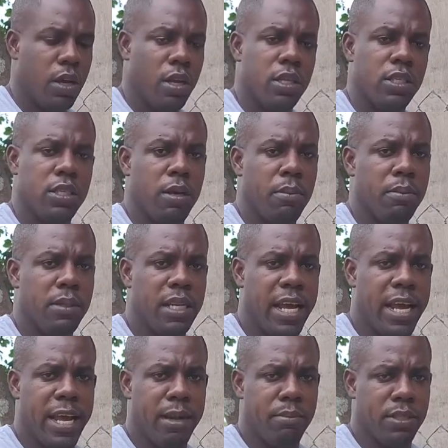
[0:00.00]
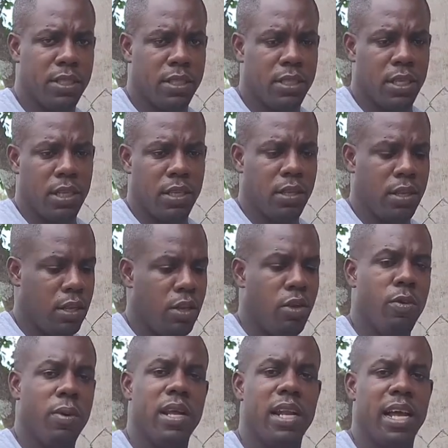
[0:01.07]
sometimes you
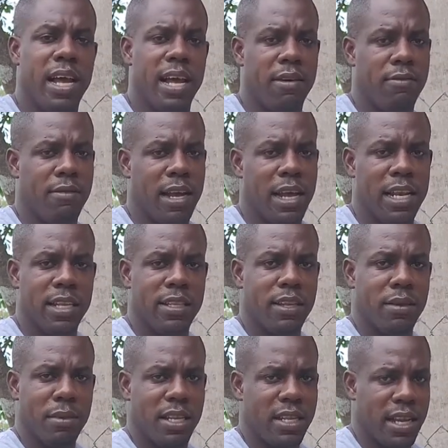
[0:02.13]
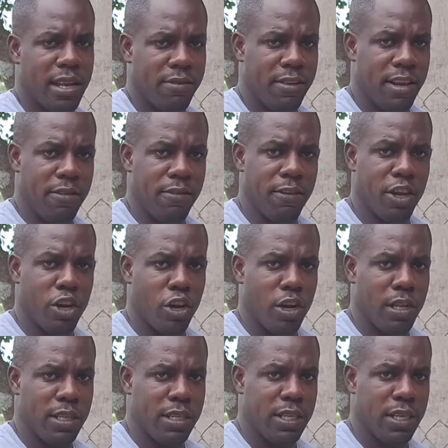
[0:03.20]
will have a little bit of
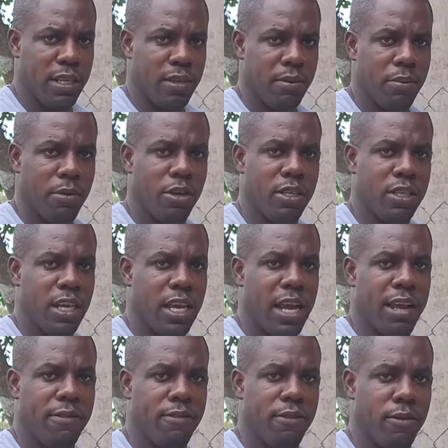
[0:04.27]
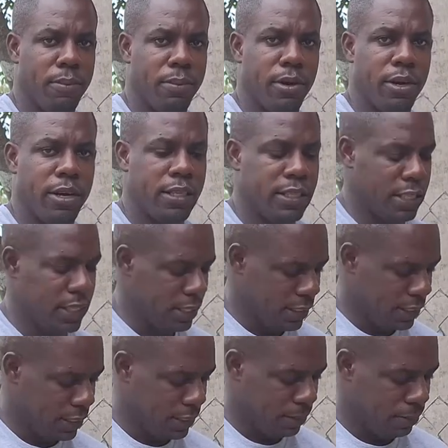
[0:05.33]
difficulty, but you have to persist.
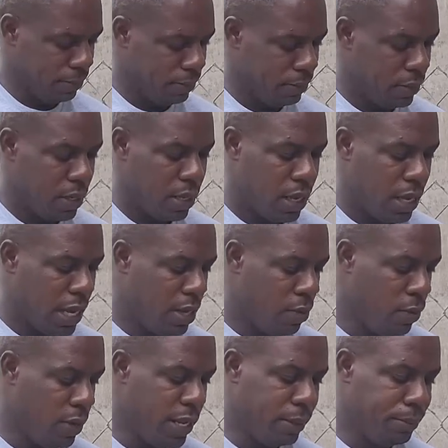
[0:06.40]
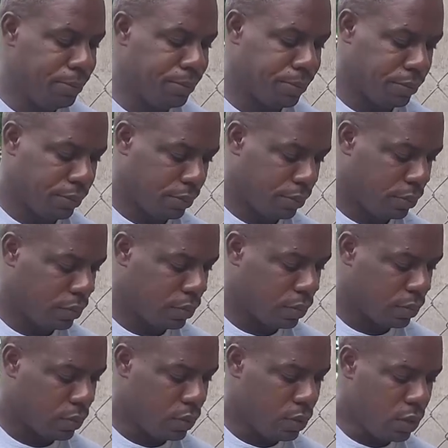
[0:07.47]
Anyway,
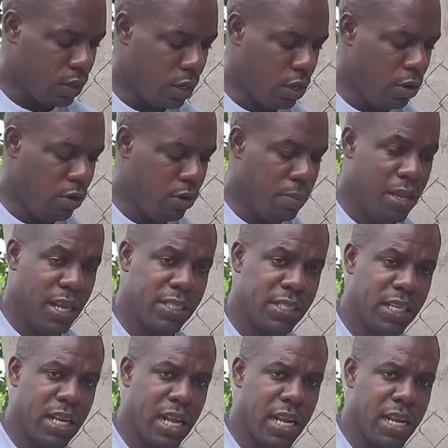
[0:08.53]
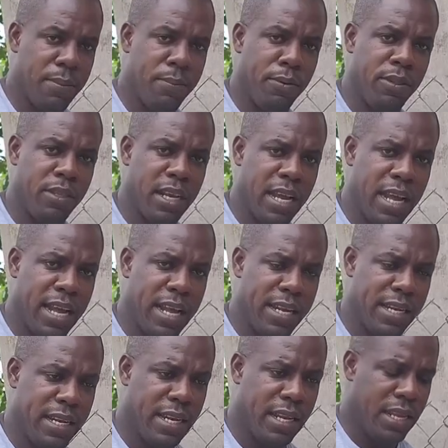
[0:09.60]
you'd basically put your hand
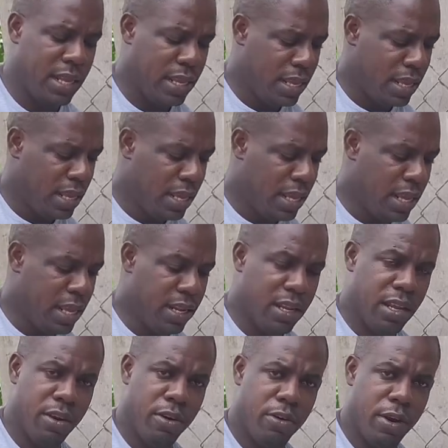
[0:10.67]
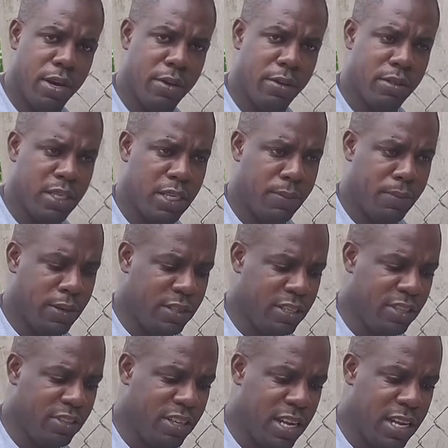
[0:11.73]
in the requisite
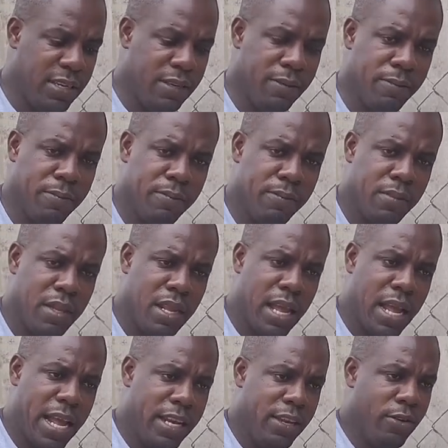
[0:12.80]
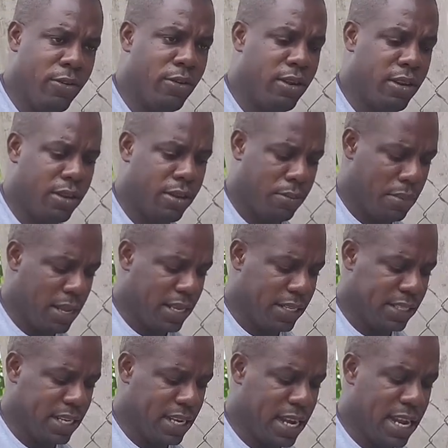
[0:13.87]
position and you would
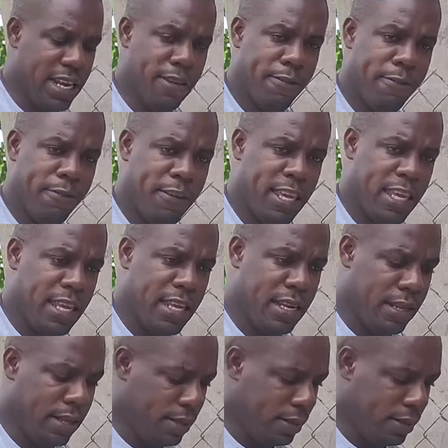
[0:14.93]
basically feel